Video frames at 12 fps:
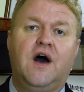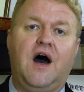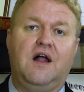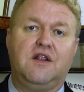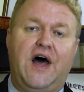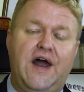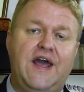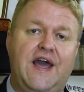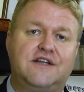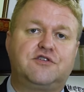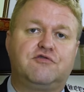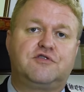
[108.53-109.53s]
A lot of
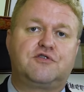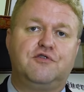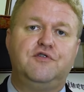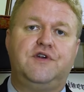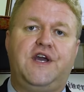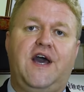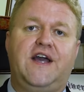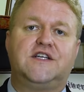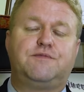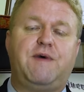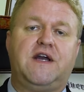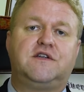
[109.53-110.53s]
extra scrutiny, I
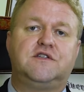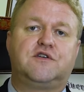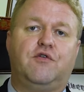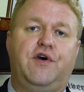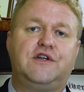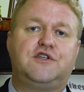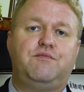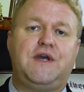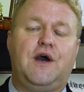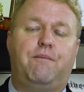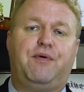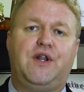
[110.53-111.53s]
expect, is going to
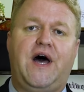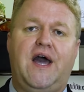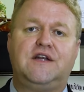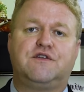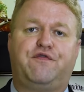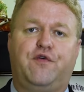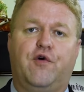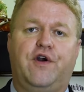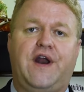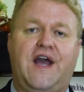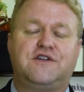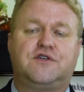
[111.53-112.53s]
be applied to foreign
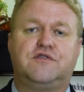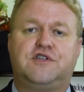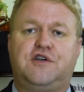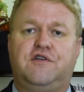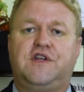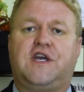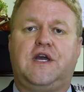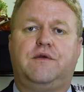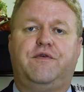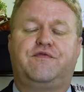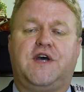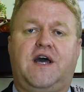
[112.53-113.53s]
nationals here in the
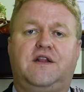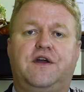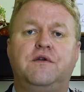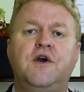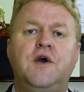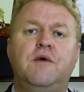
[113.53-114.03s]
Kingdom of Thailand